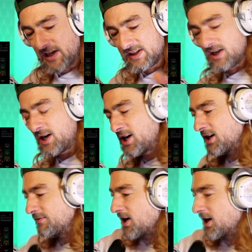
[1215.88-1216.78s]
pixel
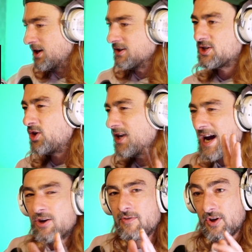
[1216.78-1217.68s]
art, violence.
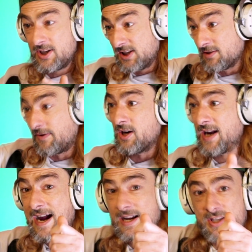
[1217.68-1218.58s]
Now you've got this is a
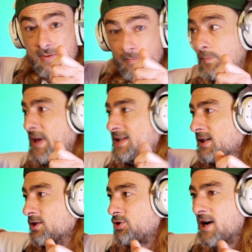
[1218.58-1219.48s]
violent act, it's
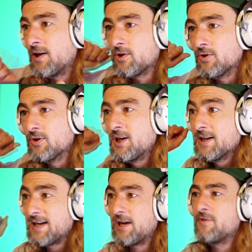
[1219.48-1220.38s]
beating a triangle.
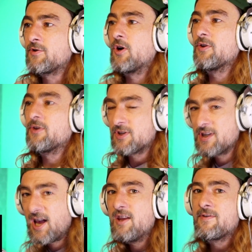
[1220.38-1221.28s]
Now you've got
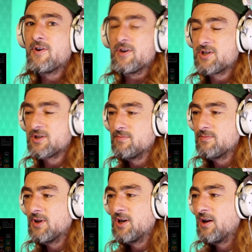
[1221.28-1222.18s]

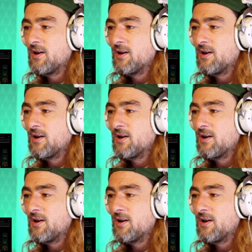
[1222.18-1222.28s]
some